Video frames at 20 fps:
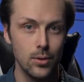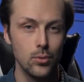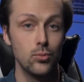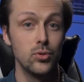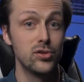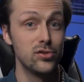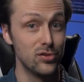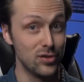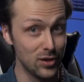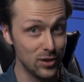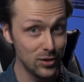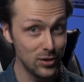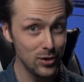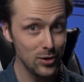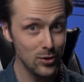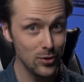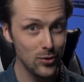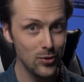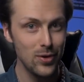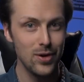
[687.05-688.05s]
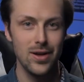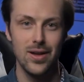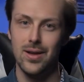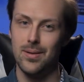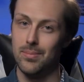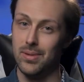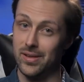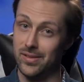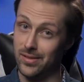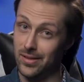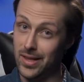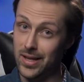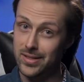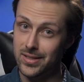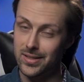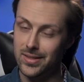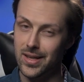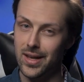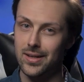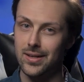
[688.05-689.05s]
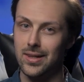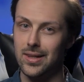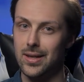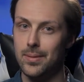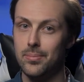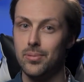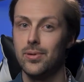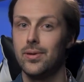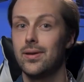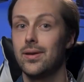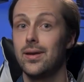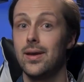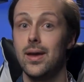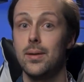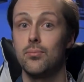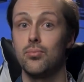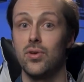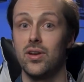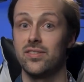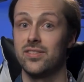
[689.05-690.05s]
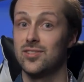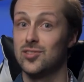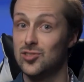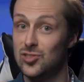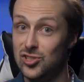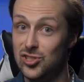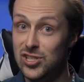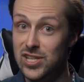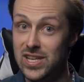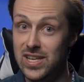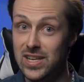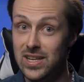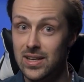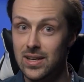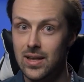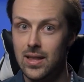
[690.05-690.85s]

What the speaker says: which you can do by selecting that clip and pressing G.